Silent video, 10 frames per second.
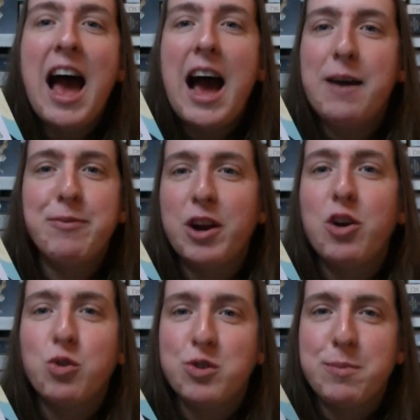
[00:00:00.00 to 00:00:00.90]
and there
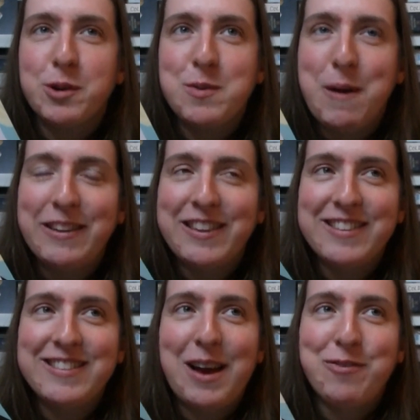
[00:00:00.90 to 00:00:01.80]
are loads of books about
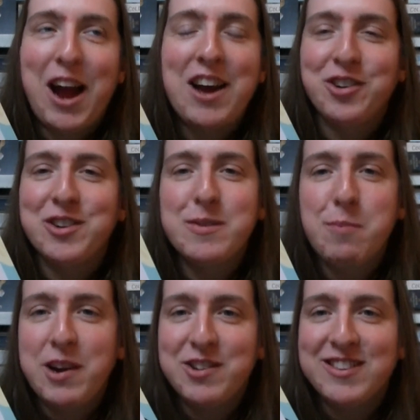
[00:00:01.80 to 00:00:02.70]
this for adults,
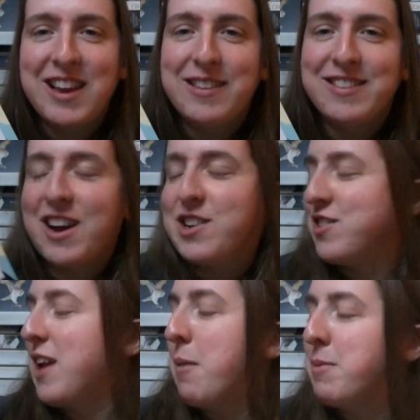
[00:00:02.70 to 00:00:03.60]
but I
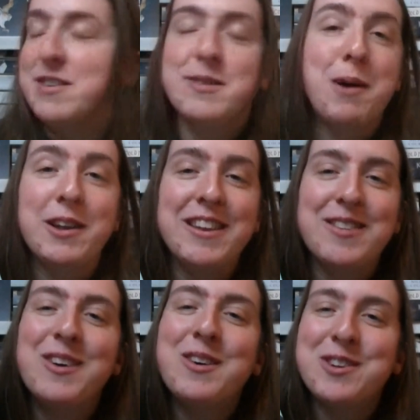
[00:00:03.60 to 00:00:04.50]
just happened to spot
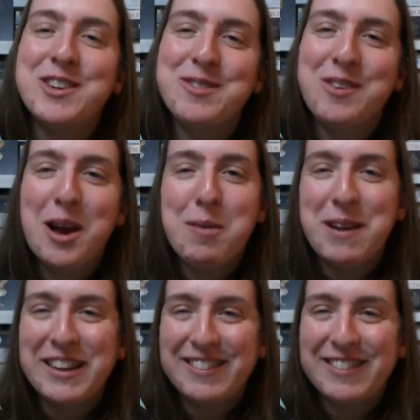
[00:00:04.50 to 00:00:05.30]
this one, which is why I picked